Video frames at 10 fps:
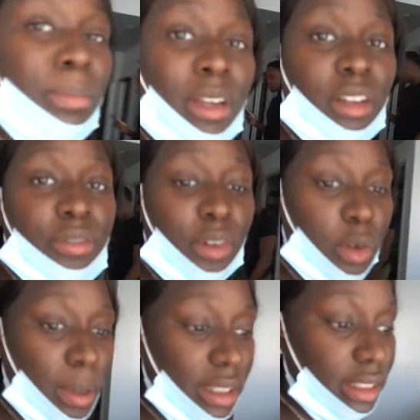May on the phone.
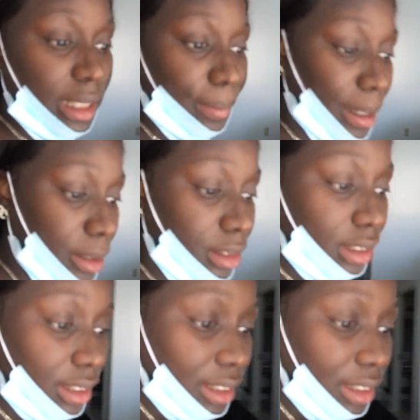We about to step out.